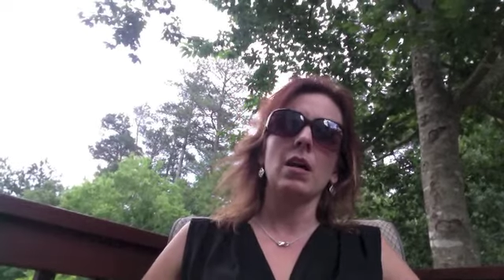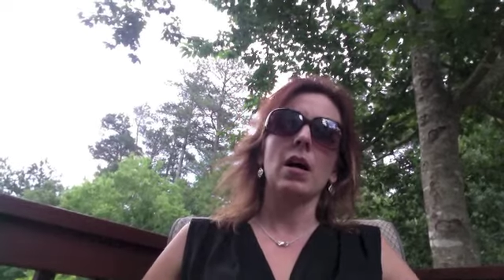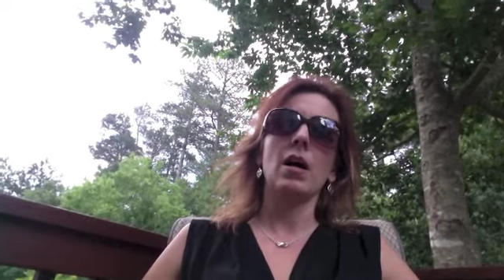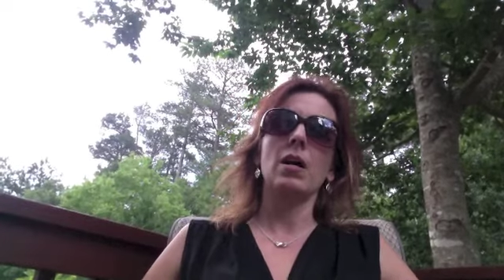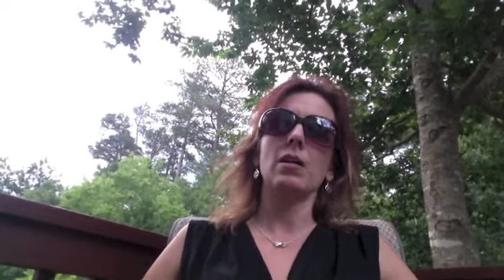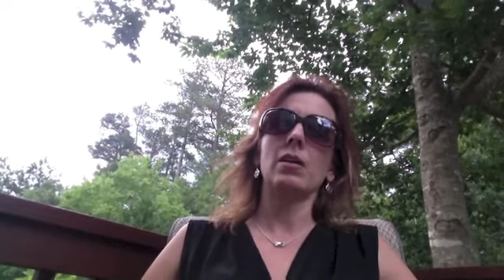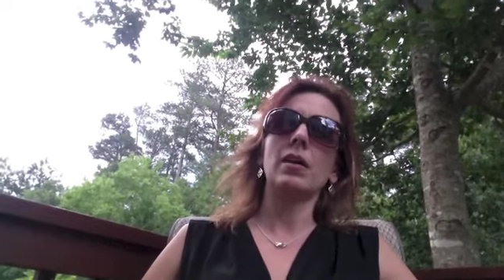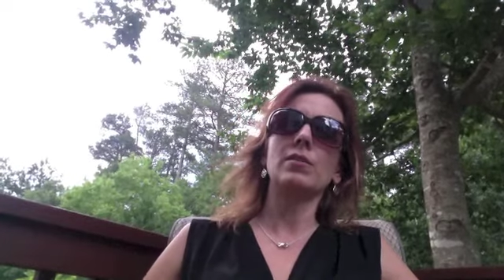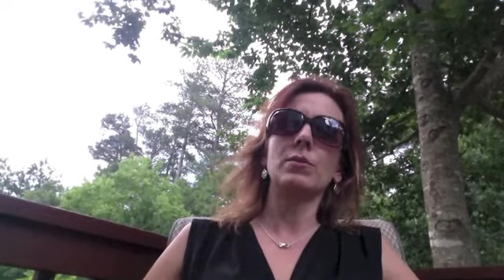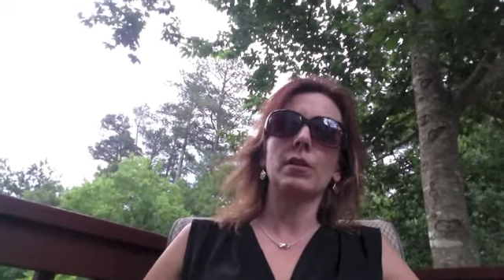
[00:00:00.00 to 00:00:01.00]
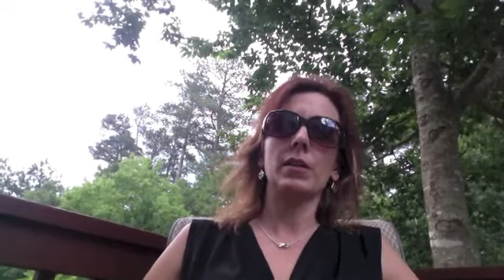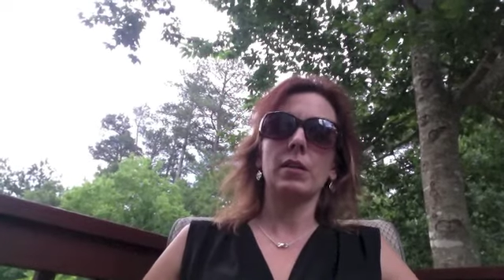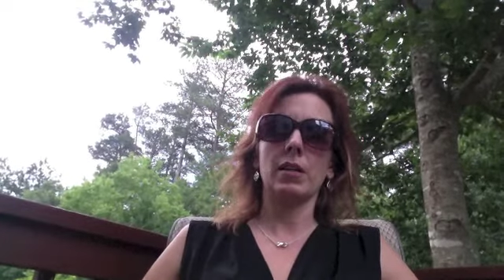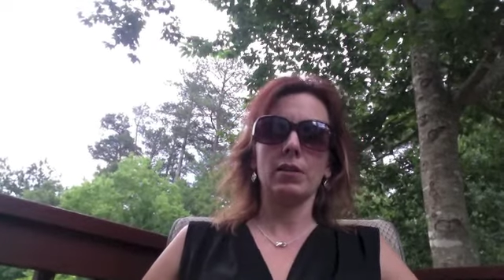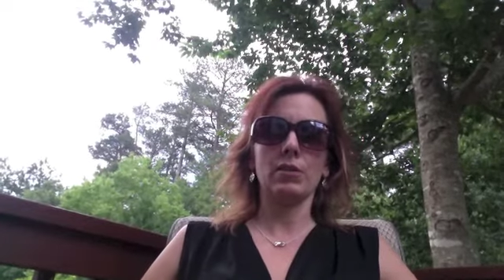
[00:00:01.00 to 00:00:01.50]
lines with any
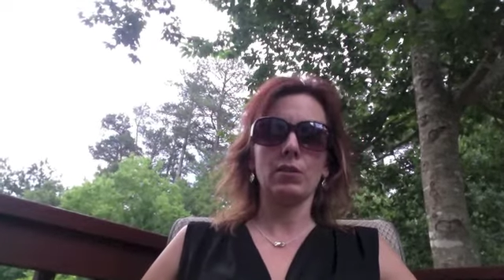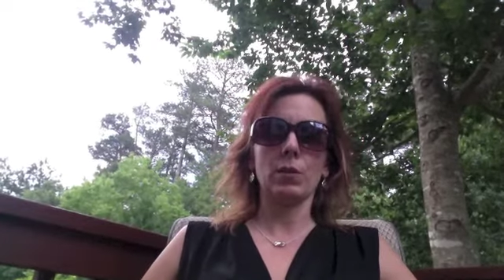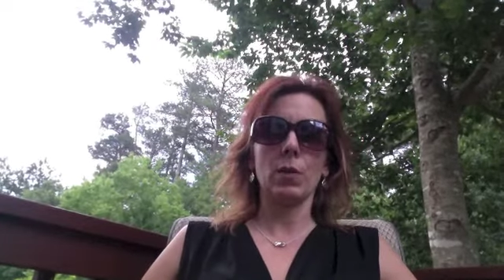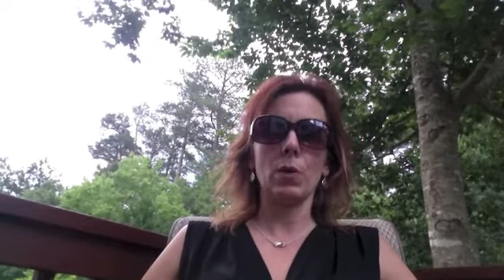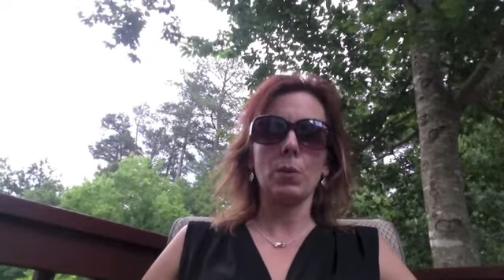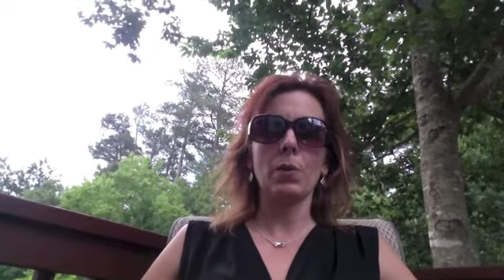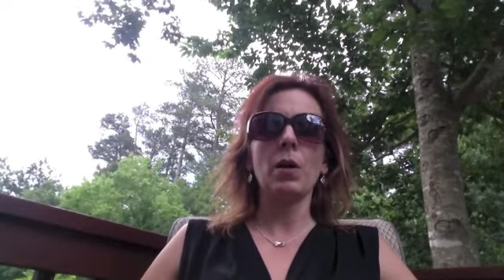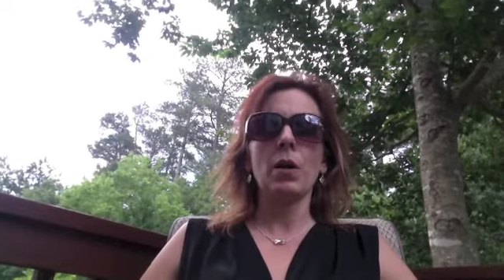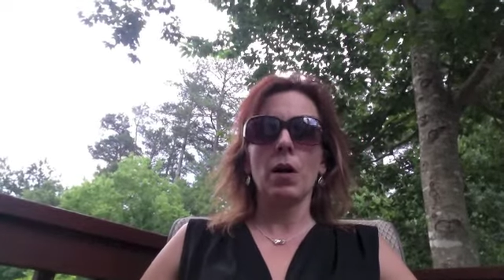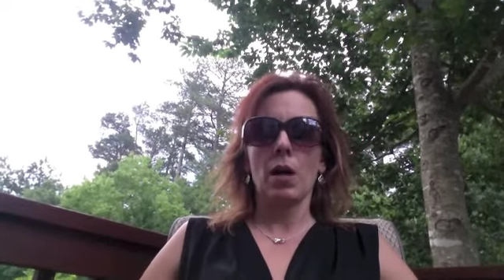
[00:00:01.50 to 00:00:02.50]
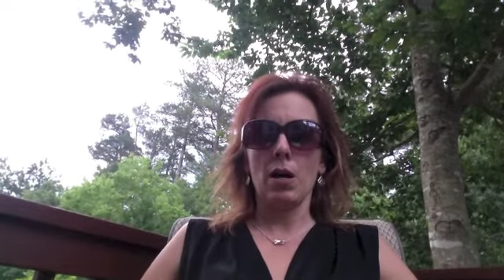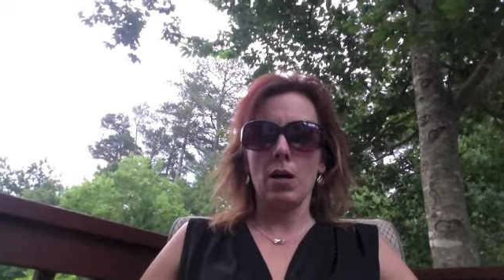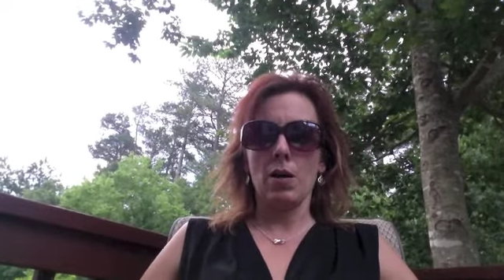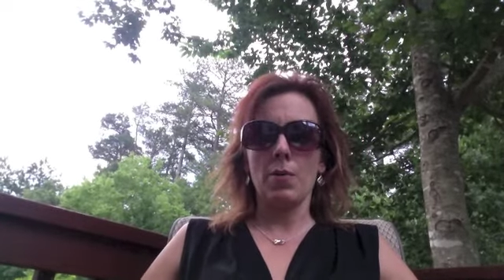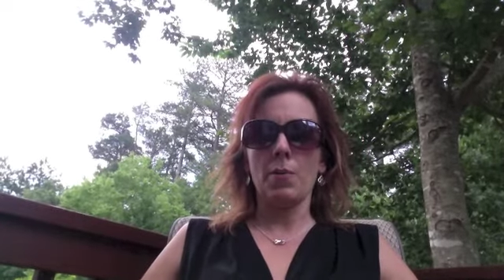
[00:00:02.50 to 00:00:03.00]
kind of slope.
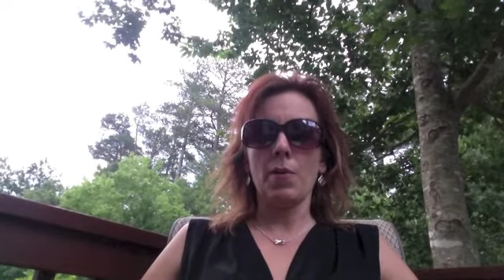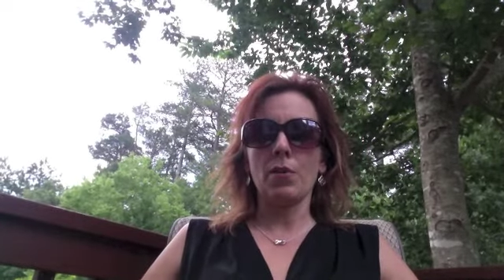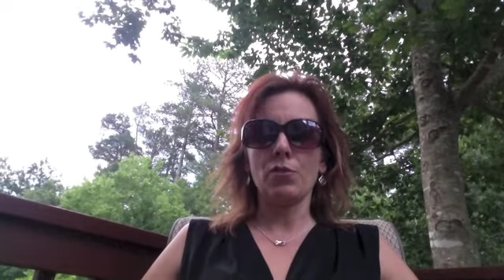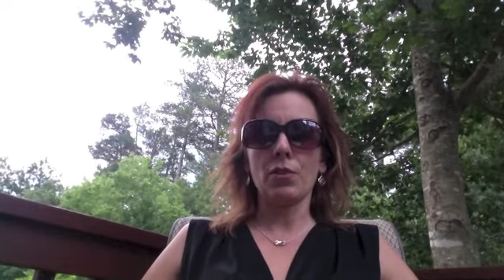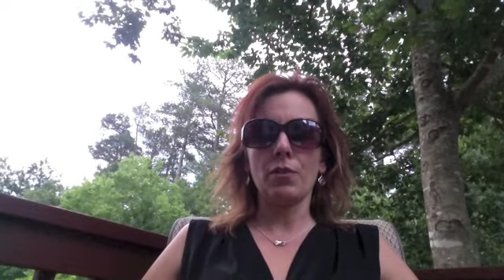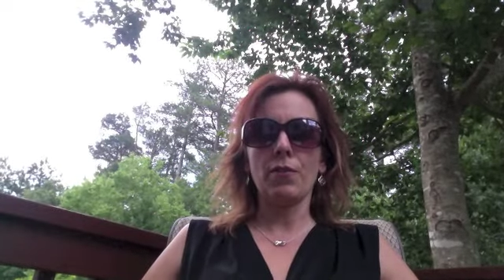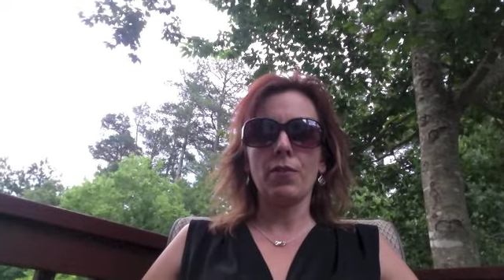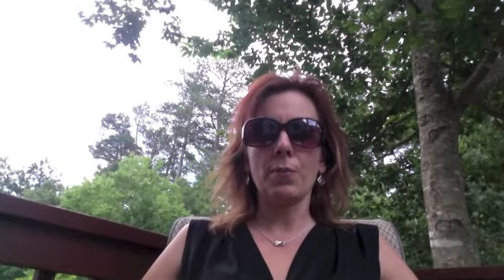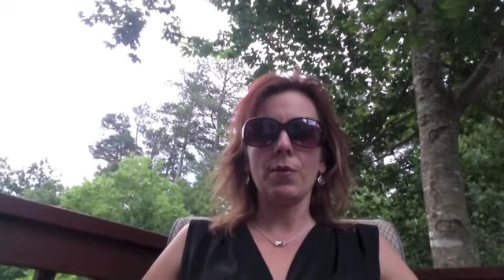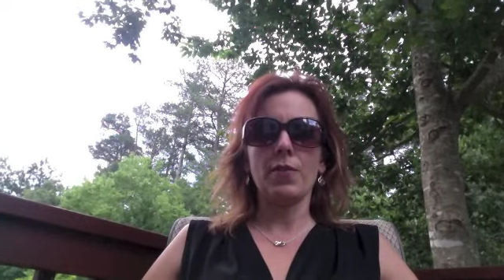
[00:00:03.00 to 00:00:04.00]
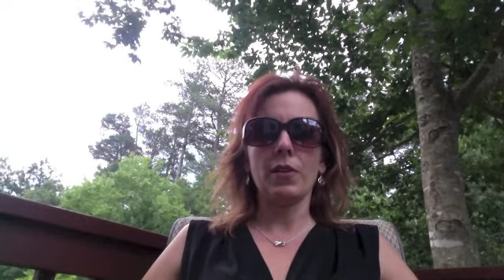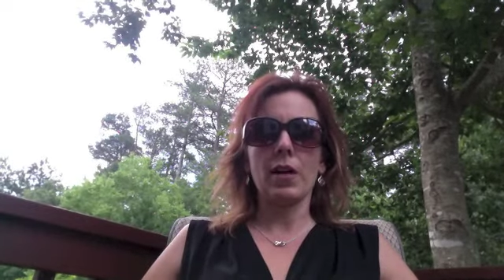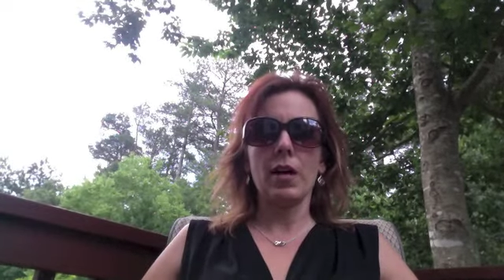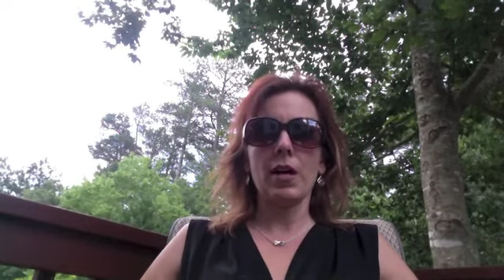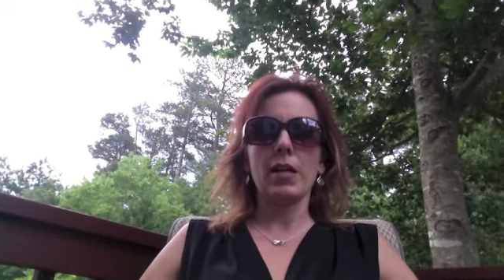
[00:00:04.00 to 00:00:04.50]
General form of a
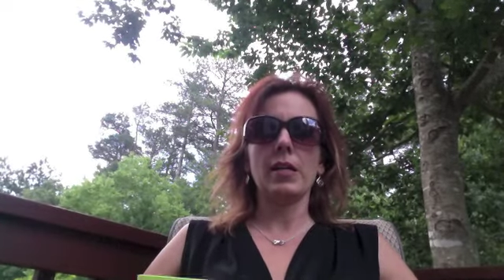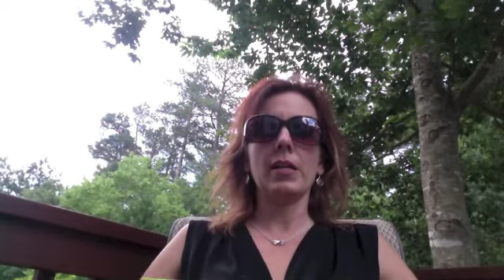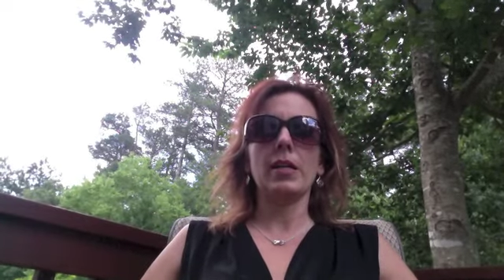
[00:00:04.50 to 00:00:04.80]
line